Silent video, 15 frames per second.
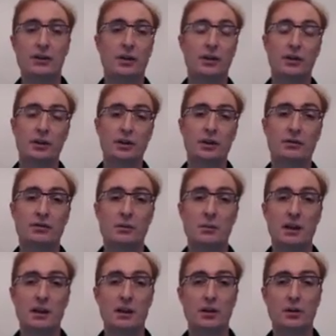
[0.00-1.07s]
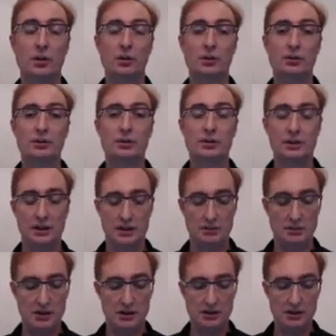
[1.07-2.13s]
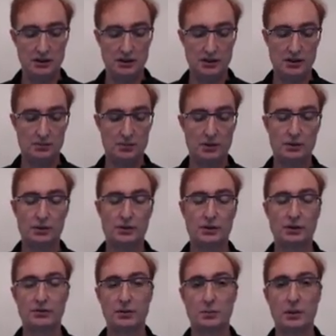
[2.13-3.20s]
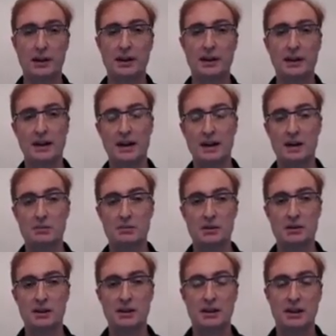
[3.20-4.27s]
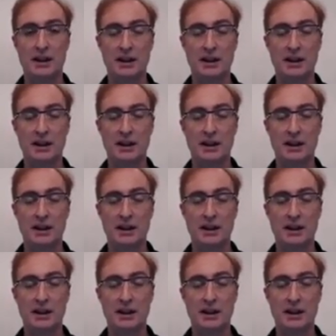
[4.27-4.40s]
not only for making calls and sending messages, but also for playing games,